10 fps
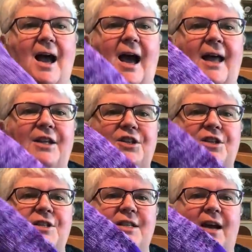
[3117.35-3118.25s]
and it's
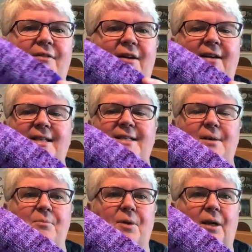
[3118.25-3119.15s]
just a very
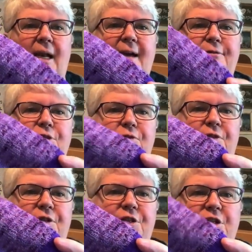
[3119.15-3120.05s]
simple
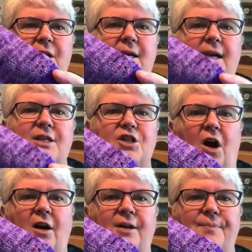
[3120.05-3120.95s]
leftovers
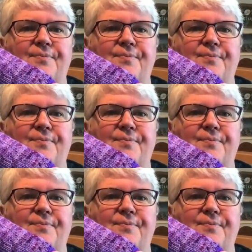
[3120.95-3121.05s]
sock